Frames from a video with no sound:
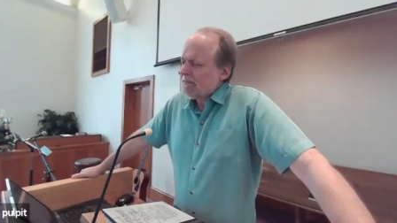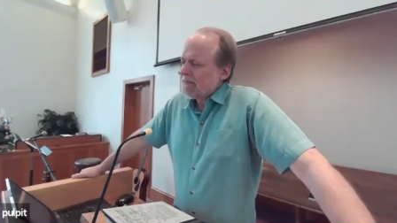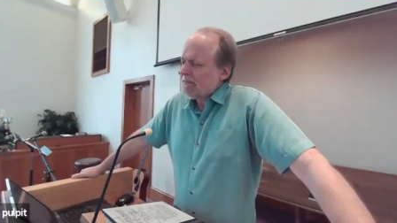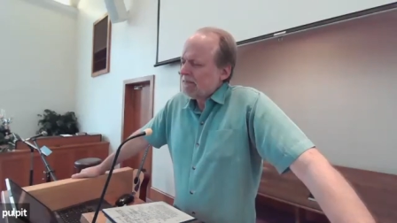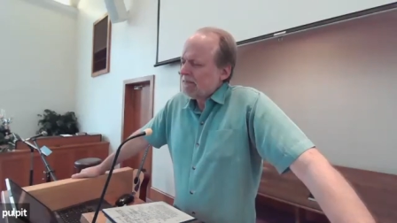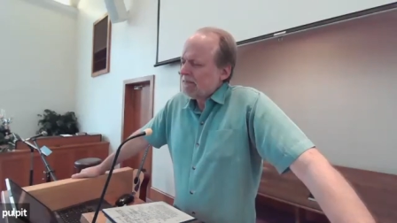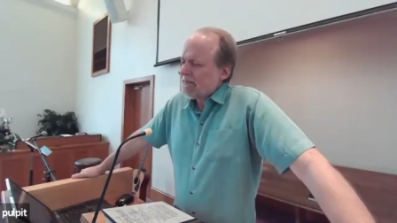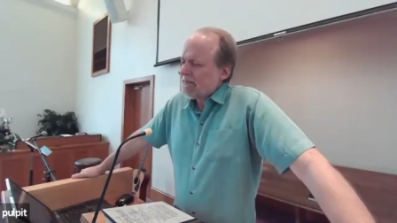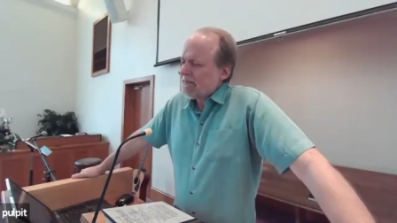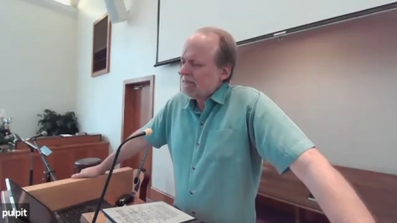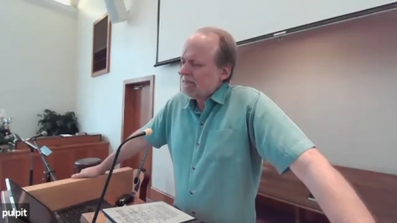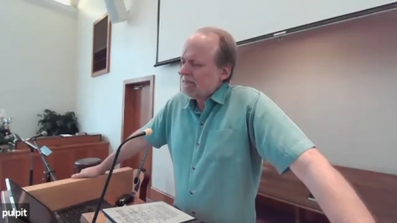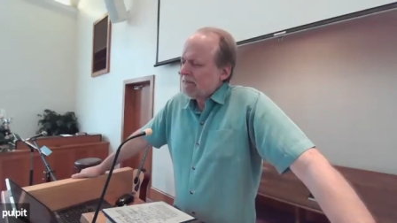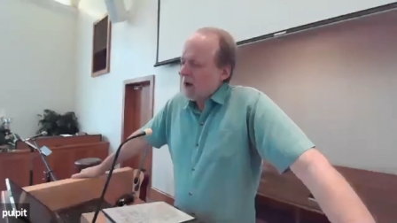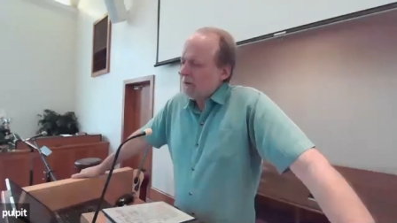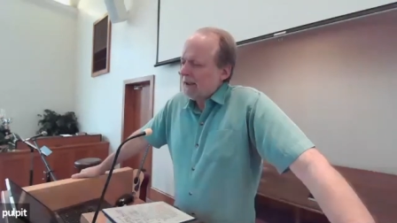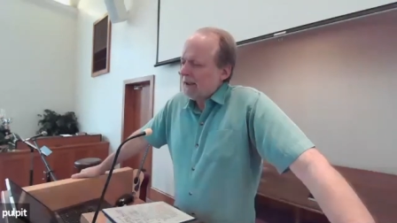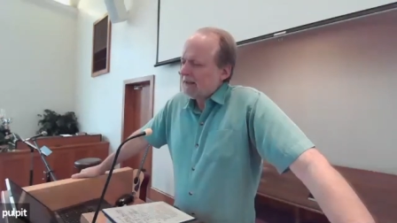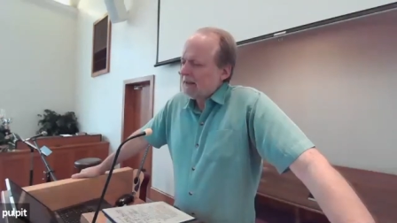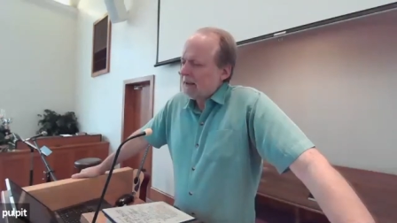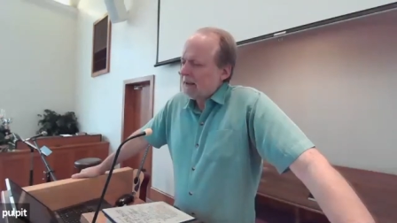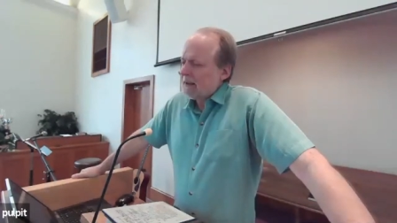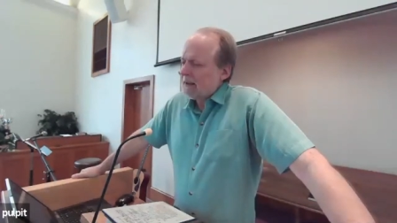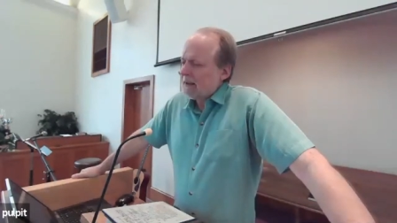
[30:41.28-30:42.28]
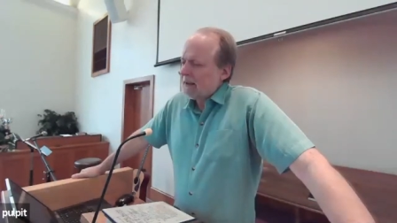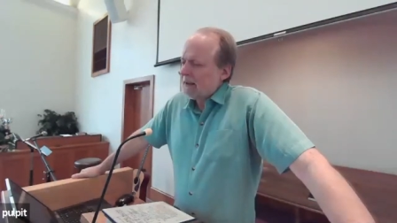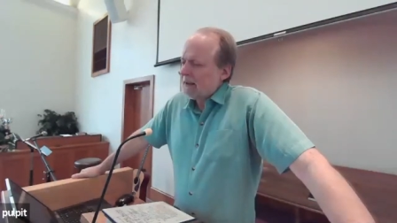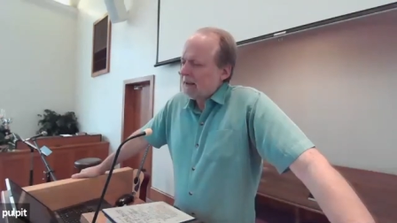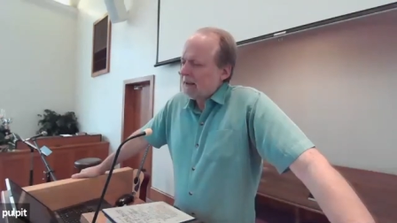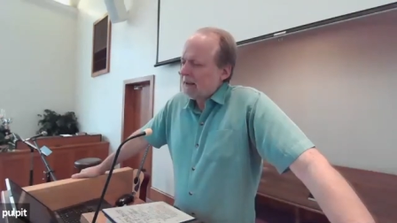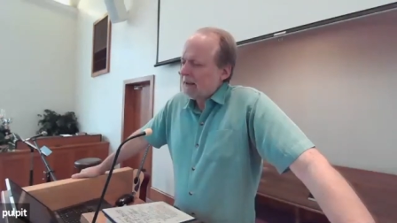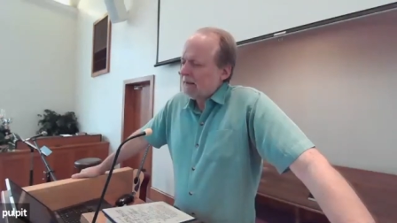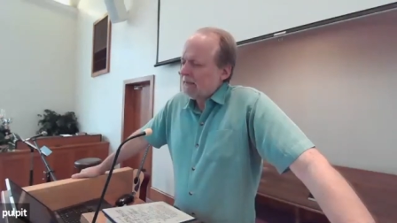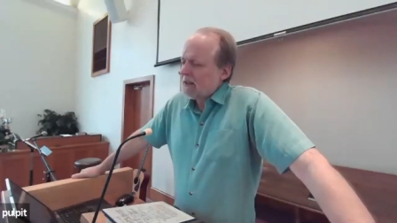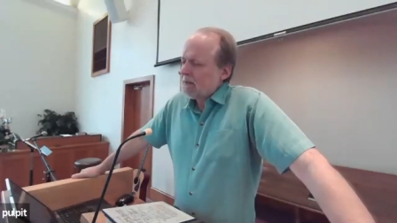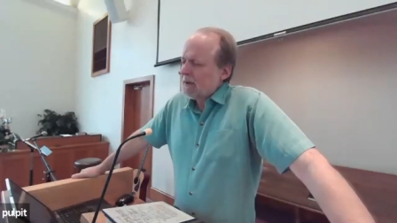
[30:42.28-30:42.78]
Uh, we know
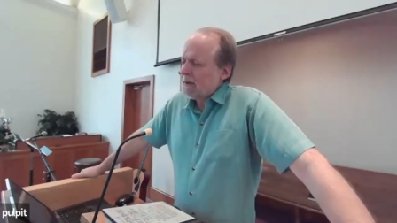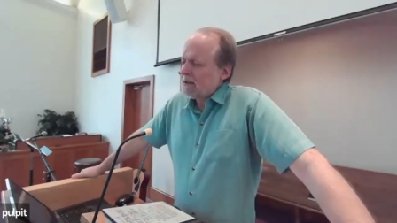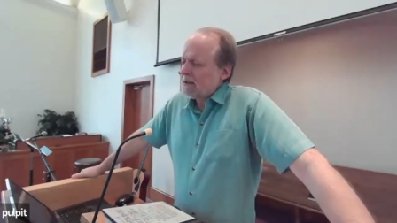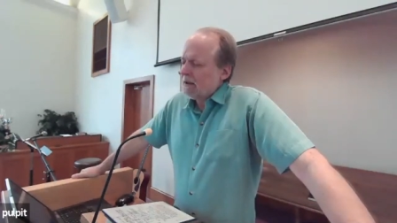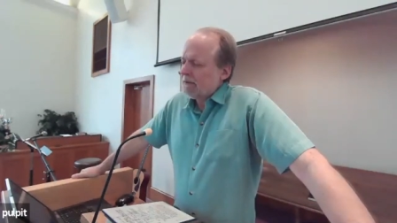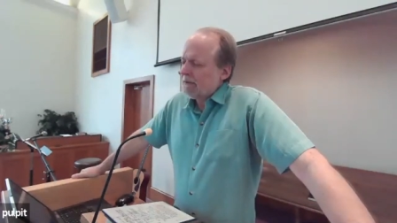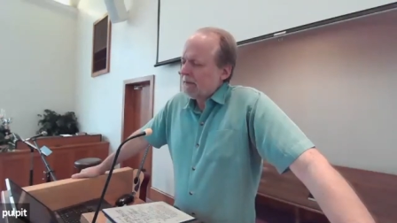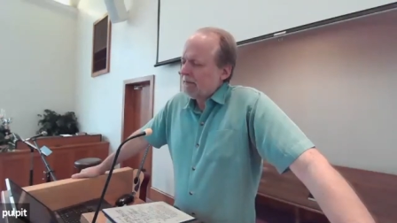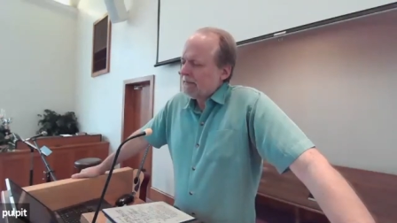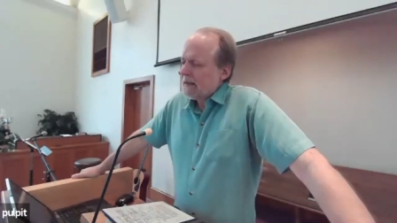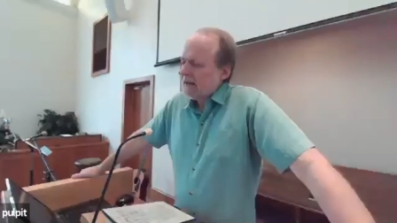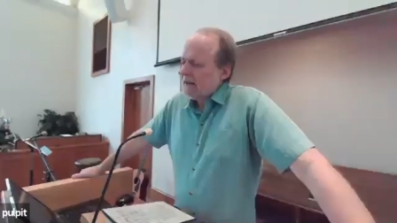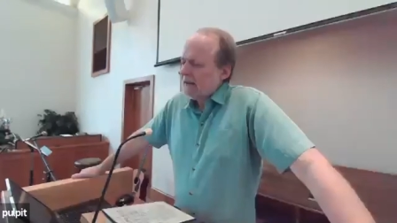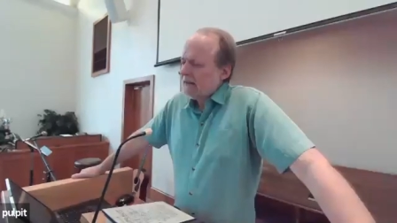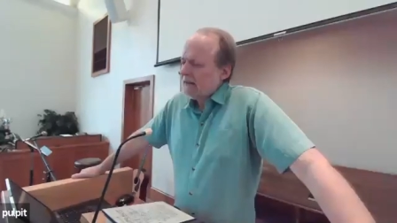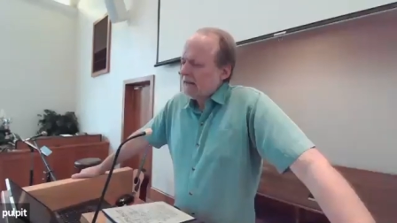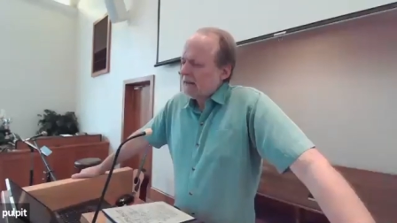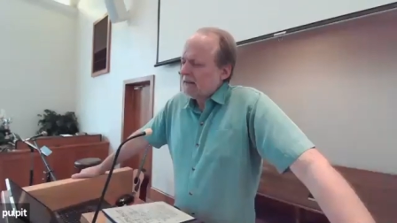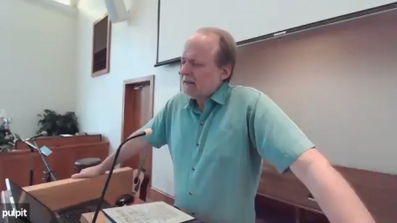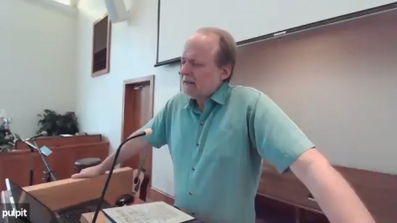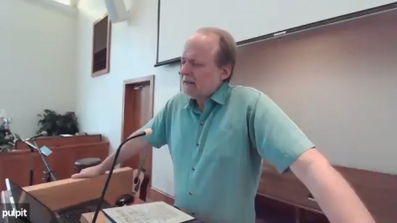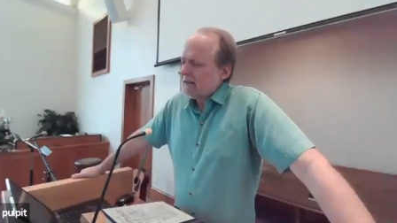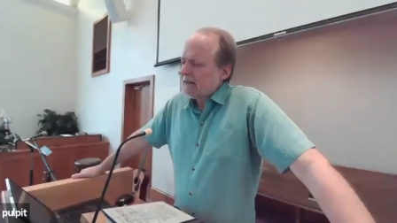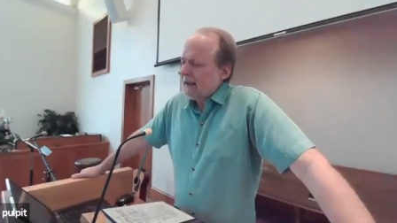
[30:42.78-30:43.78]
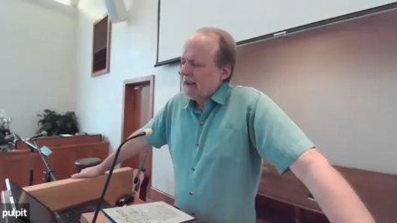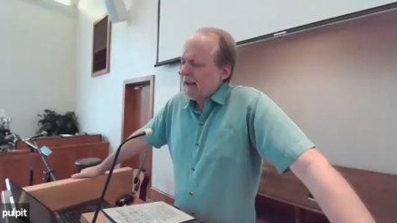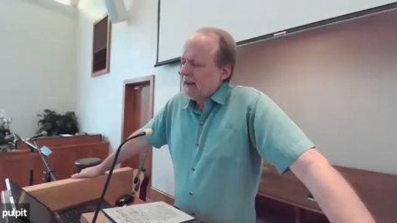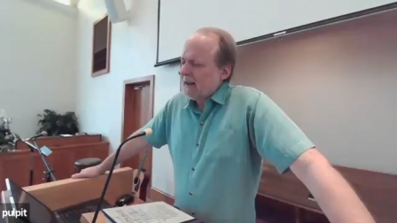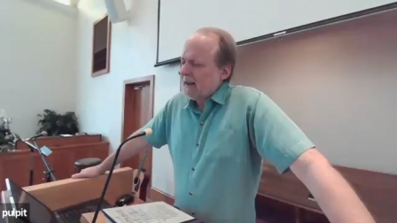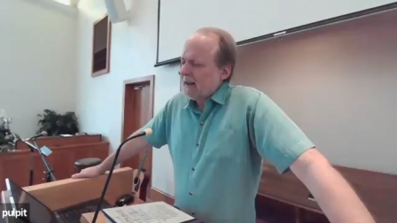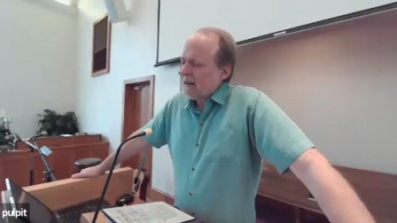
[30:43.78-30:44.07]
that uh, in the midst of